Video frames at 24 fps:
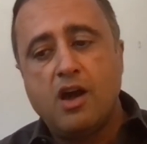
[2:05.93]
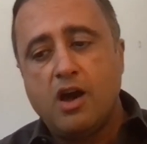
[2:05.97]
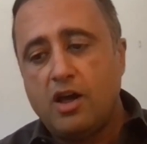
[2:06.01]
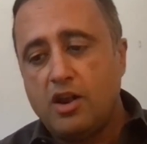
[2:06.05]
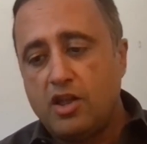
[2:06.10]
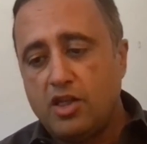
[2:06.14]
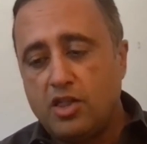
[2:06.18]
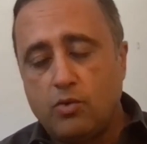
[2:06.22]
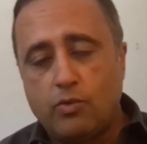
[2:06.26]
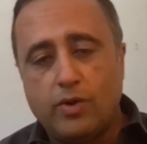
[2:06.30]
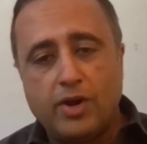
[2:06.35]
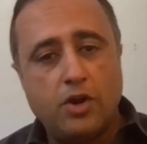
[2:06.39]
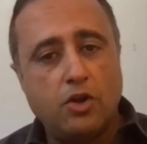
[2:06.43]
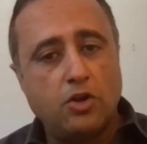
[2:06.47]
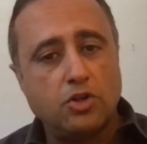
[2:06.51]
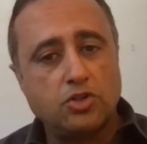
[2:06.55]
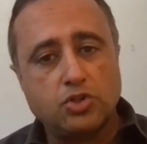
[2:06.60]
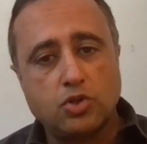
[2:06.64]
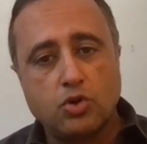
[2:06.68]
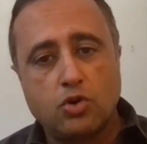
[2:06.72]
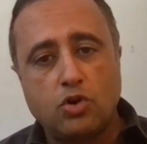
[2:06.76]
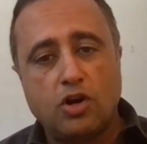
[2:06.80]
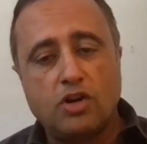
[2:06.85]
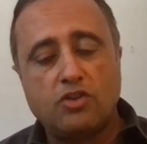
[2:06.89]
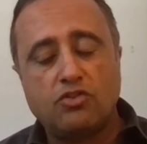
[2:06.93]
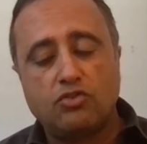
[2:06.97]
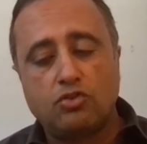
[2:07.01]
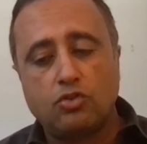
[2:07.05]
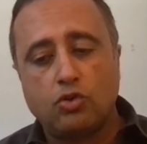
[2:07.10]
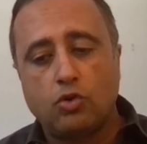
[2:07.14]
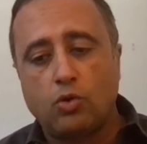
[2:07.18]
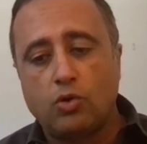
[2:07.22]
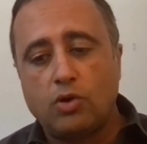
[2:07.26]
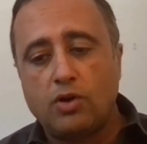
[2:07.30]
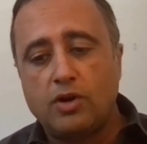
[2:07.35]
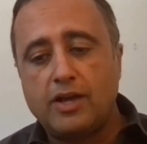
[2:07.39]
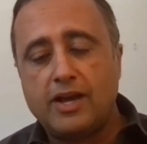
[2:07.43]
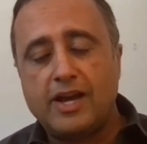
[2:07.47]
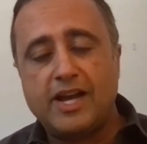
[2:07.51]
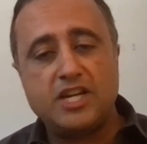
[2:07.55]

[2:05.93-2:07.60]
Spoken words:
Another one also got sold.